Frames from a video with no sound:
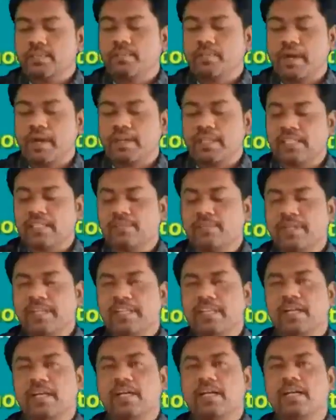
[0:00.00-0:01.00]
pars
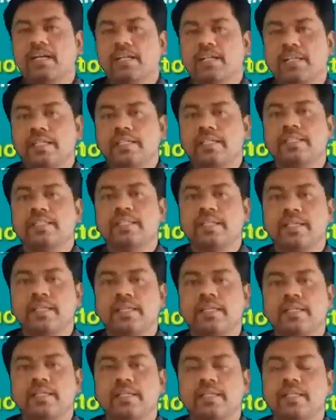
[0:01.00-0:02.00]
media, it is
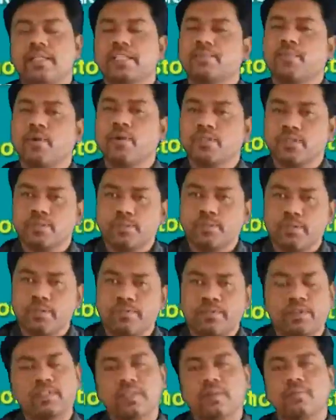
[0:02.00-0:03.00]

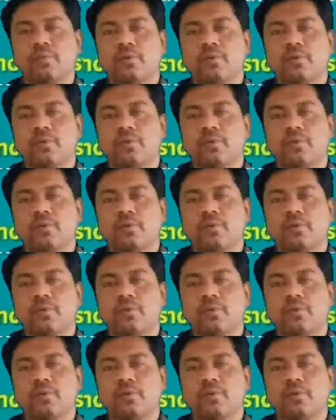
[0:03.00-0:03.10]
responsible for the